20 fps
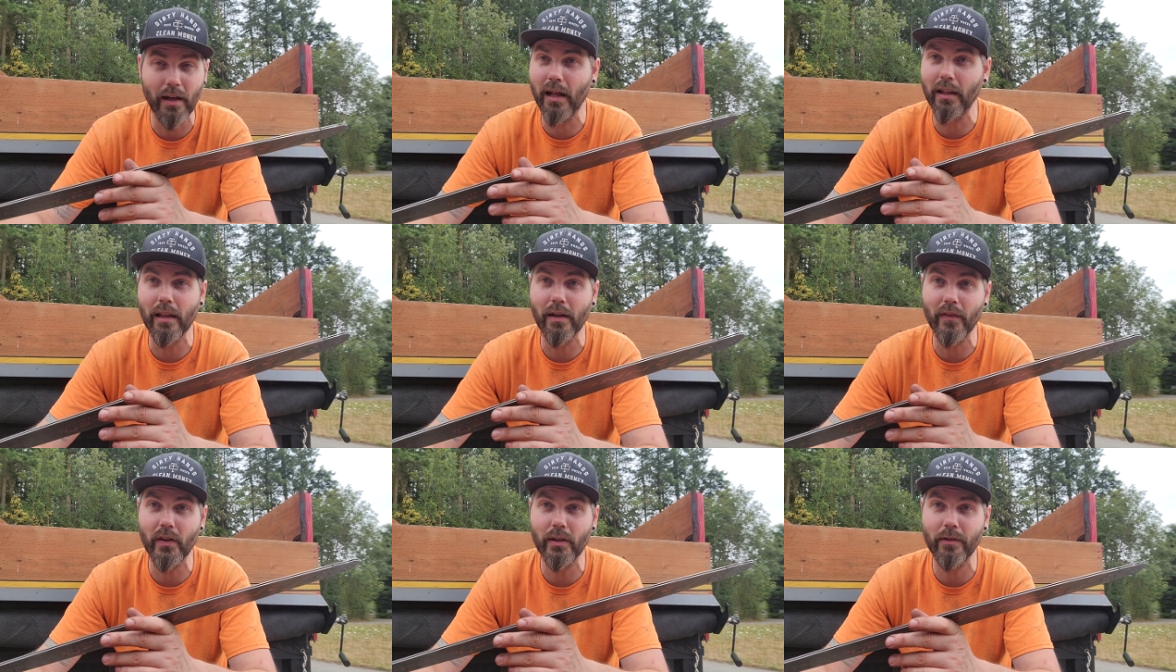I
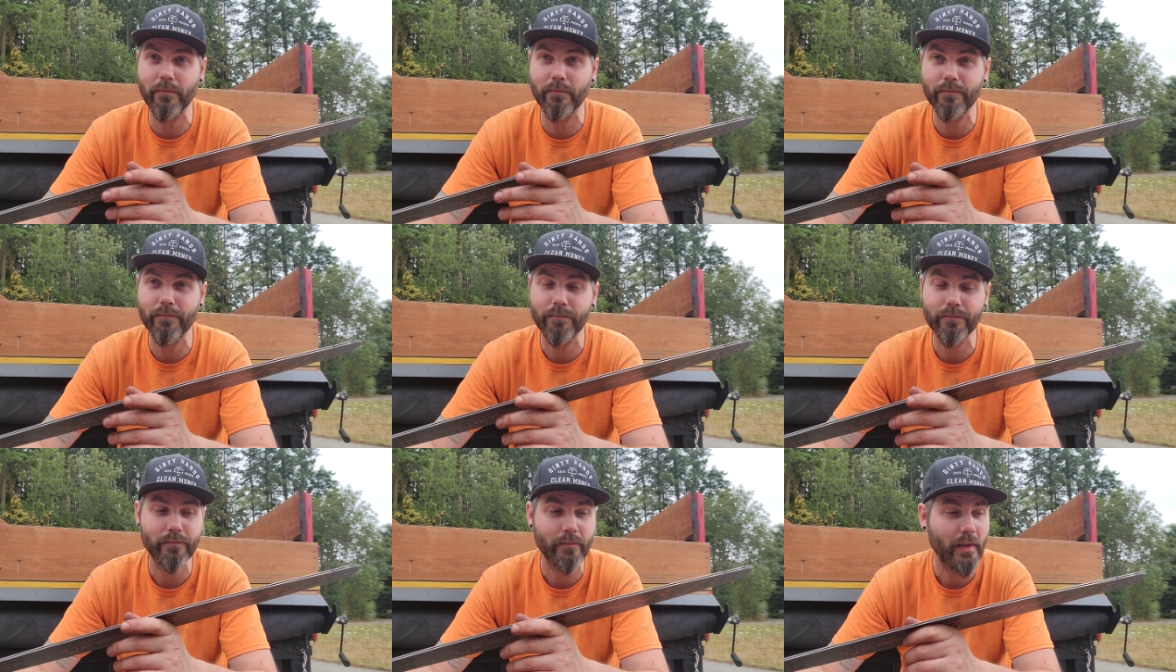love it.
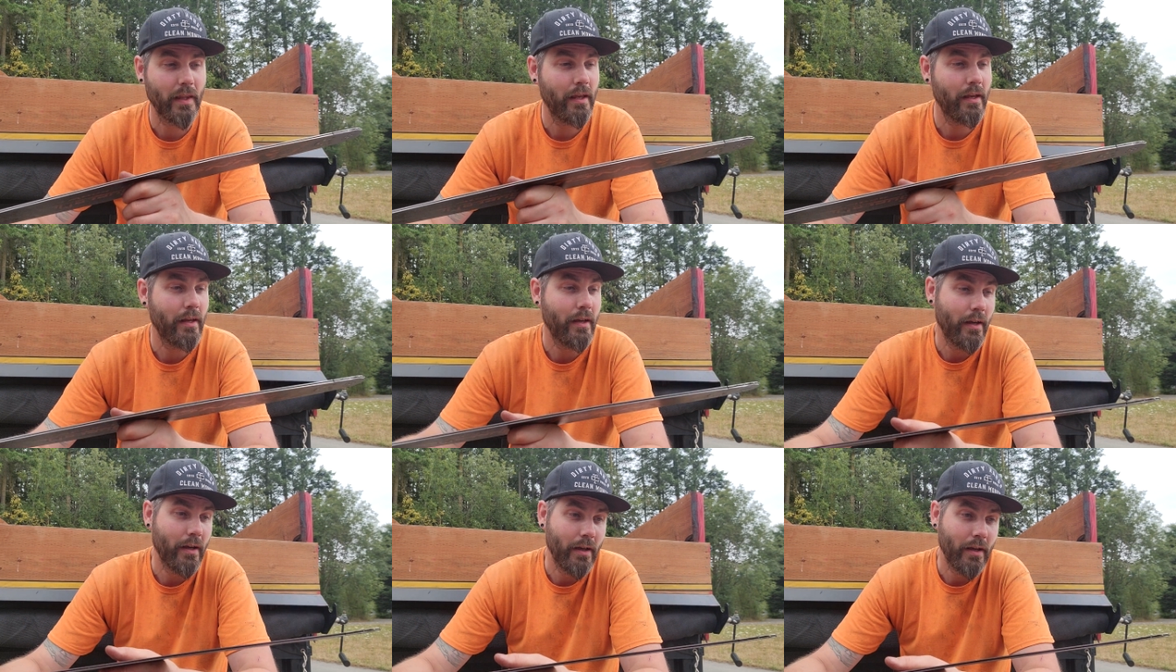
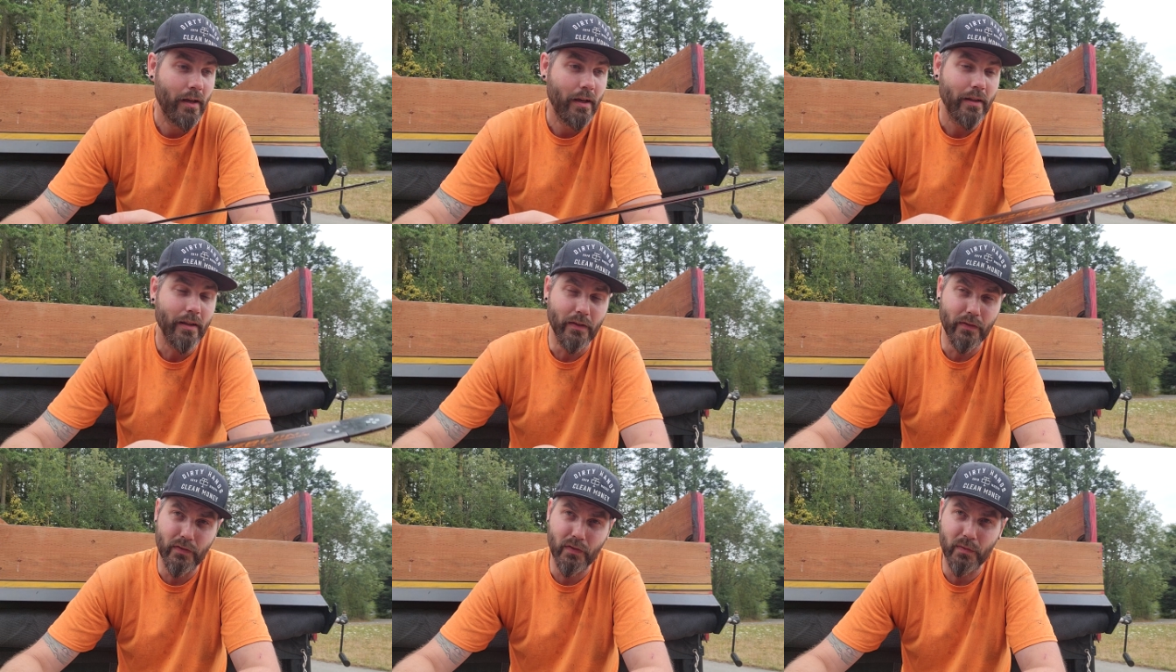
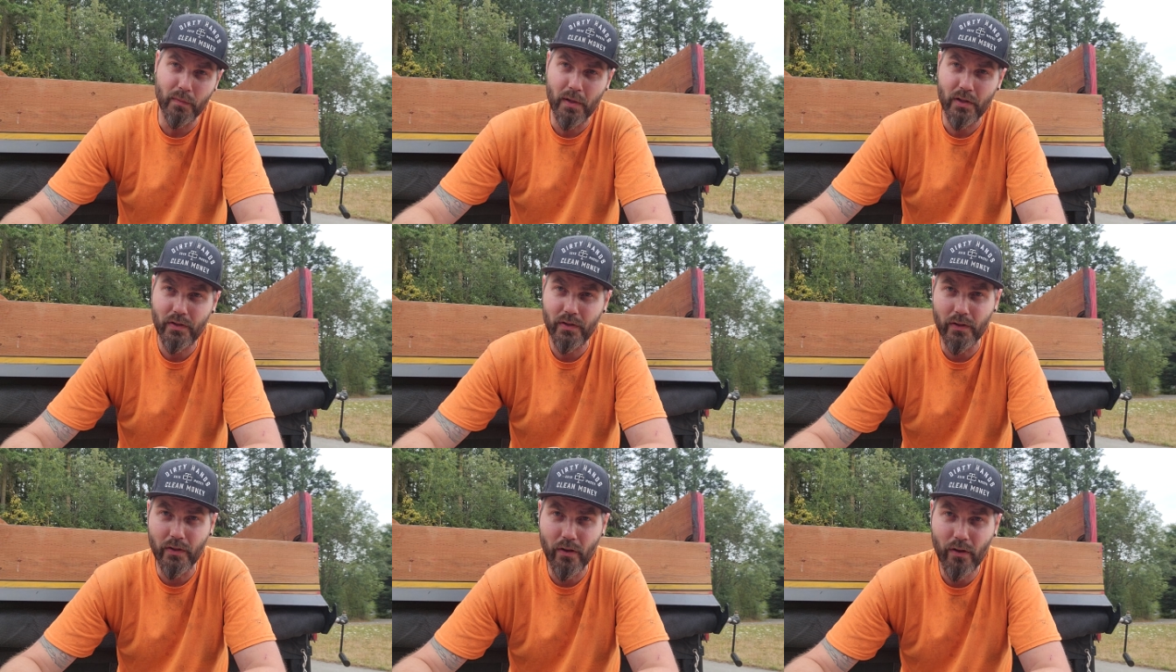This is
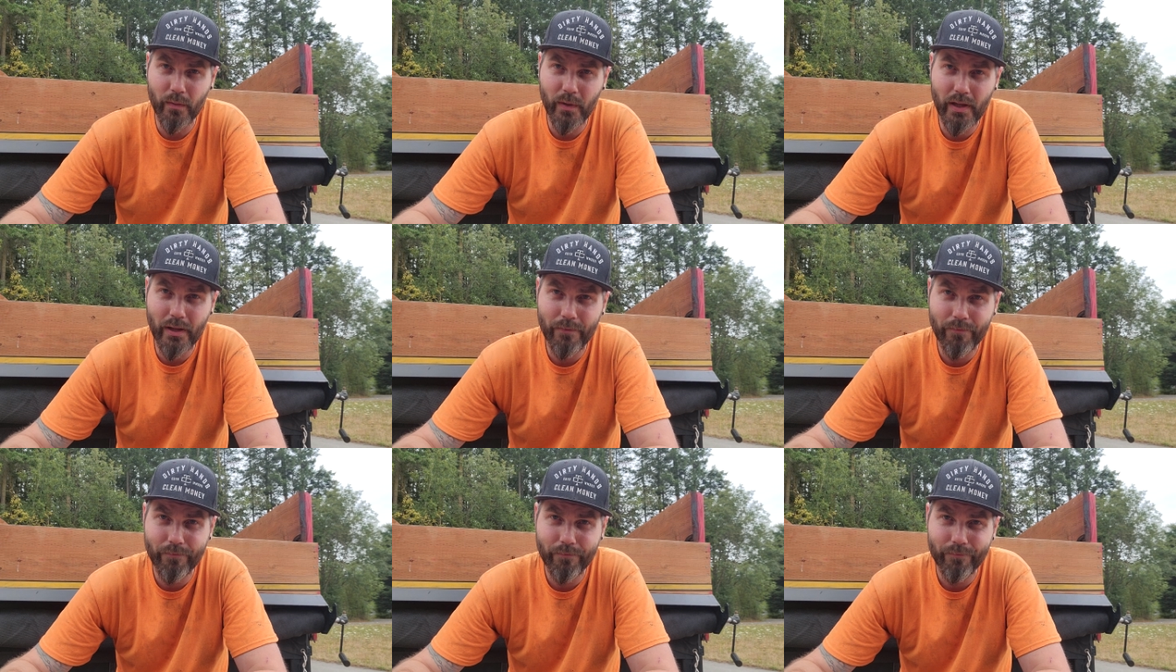Mitch
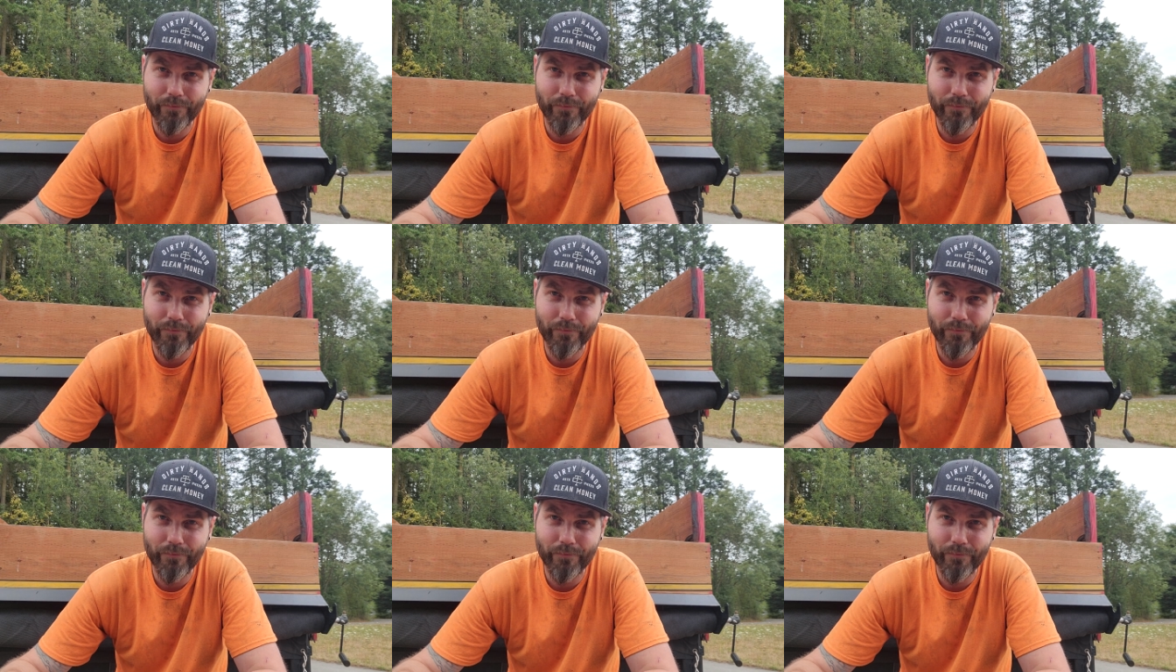Zanobi.